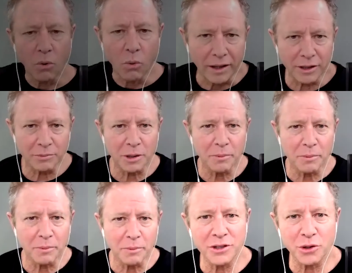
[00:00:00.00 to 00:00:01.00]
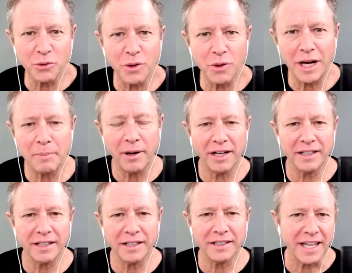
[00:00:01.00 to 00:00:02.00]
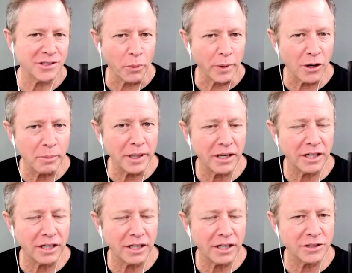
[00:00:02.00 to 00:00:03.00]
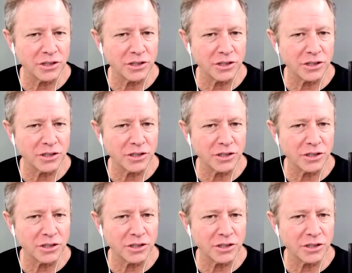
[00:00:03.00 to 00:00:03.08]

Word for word: Welcome to Beyond Your Why podcast, where we go beyond